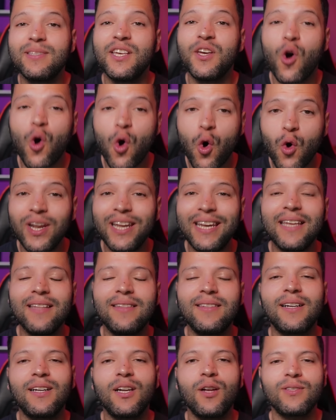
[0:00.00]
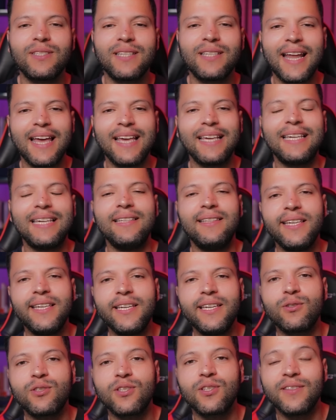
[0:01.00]
They only need to close the Nike
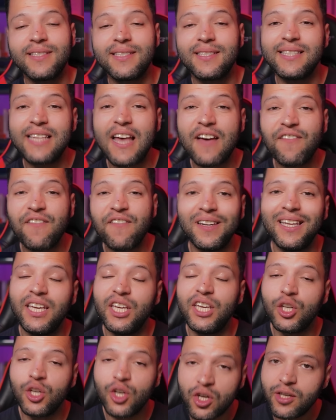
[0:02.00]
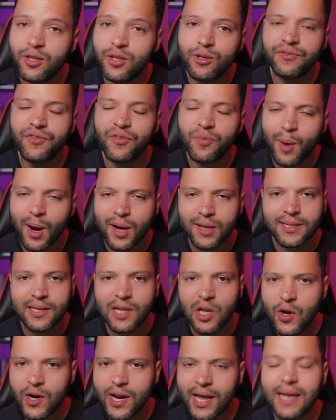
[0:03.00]
deal. So this is definitely good news for
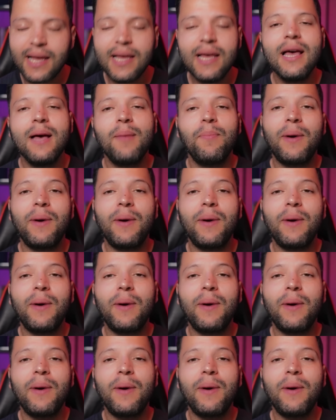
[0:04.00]
Barcelona.